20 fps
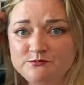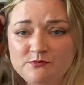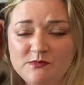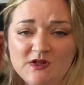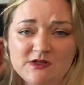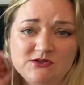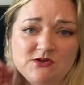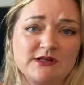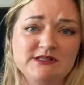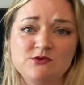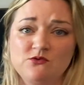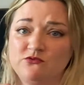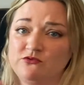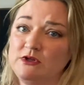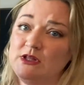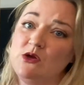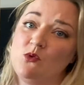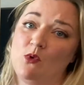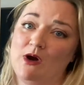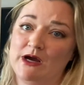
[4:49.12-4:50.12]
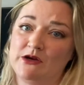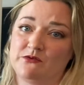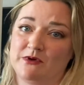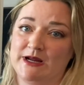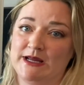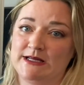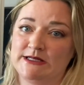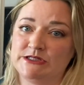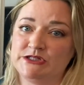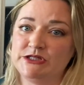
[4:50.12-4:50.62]
So that's a really wide
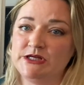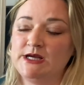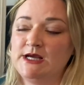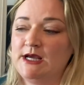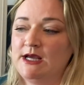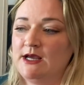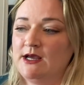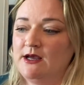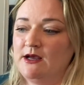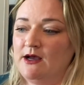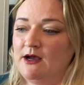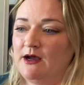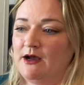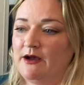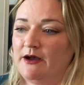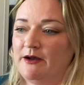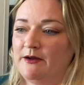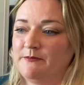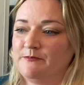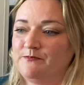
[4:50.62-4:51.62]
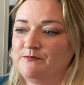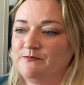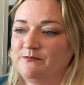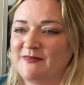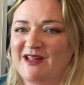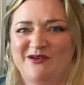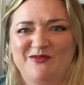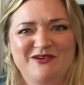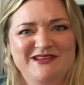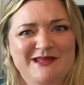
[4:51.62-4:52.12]
range. I
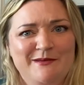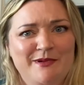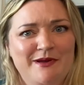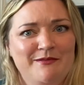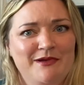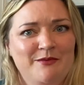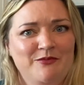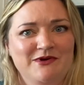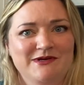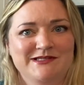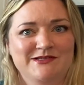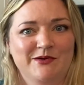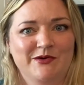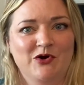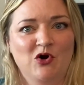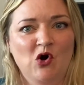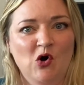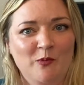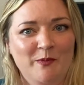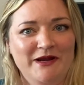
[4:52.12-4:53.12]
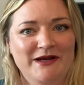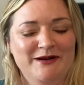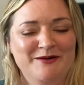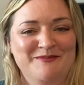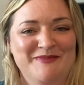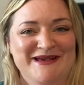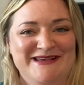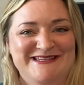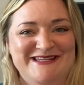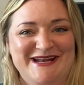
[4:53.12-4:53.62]
wrote that by memory, so I hope I didn't
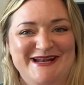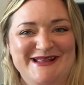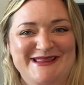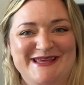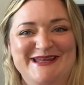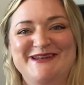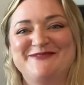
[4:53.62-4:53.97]
miss anything.